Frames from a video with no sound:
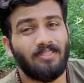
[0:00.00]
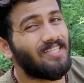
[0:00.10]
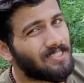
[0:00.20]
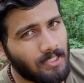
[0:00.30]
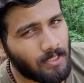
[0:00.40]
there
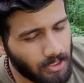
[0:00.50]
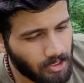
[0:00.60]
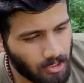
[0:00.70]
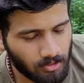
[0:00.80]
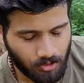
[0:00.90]
is a
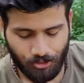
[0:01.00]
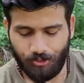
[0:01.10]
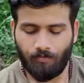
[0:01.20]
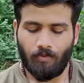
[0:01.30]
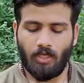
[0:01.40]
detail in this
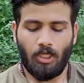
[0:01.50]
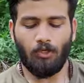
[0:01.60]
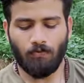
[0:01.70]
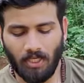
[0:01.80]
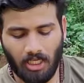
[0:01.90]

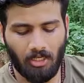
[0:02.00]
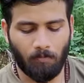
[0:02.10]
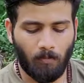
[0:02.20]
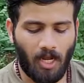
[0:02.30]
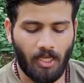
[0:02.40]
if I keep
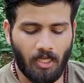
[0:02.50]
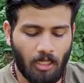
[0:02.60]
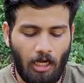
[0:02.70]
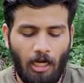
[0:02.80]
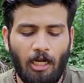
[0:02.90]
my
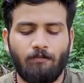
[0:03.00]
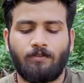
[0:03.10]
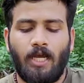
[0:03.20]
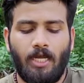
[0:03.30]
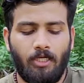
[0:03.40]

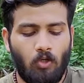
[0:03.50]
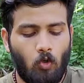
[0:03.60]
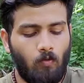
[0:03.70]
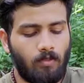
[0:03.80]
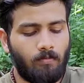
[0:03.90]
left hand
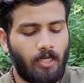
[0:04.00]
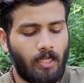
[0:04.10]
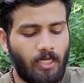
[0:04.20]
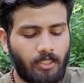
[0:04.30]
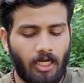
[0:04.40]
over my
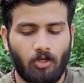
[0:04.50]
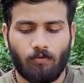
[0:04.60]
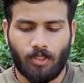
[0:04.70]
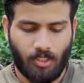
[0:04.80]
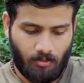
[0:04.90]
right hand
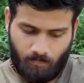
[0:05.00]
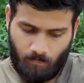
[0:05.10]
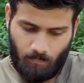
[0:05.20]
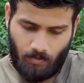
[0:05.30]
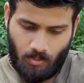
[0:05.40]
over here
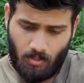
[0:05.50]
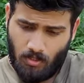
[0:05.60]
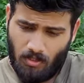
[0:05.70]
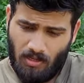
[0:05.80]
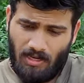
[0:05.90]

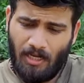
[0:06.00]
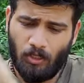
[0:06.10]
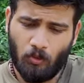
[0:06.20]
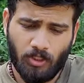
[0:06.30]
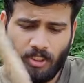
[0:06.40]
and I
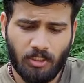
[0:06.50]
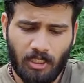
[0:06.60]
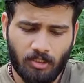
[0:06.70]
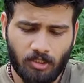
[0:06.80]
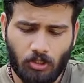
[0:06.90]
rotate it
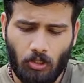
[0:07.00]
like this